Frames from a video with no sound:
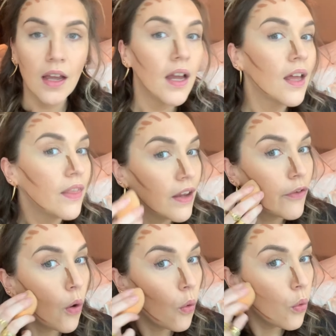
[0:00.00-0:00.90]
they've
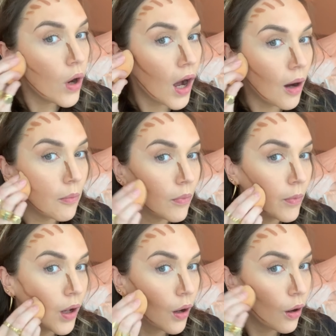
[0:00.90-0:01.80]
all come
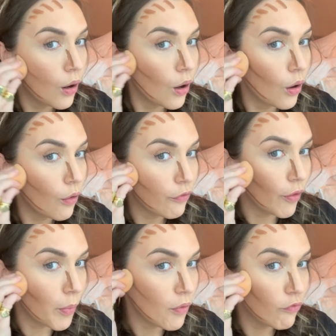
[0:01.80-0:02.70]

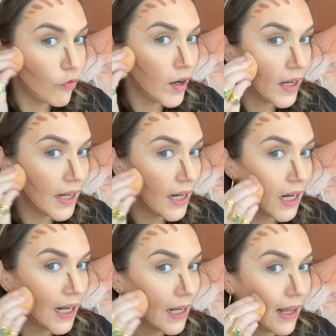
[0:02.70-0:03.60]
from really
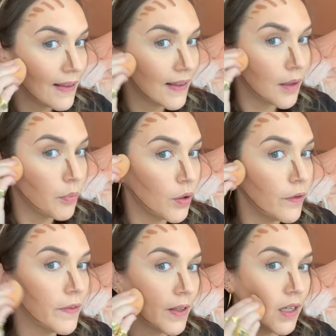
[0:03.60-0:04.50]
classic moves
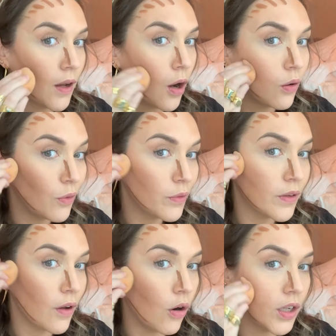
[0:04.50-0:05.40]
in old
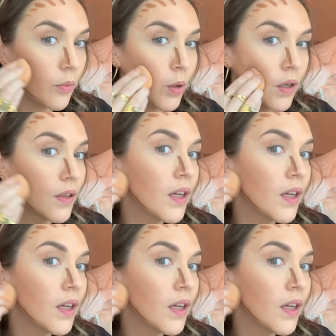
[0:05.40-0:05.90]
Hollywood,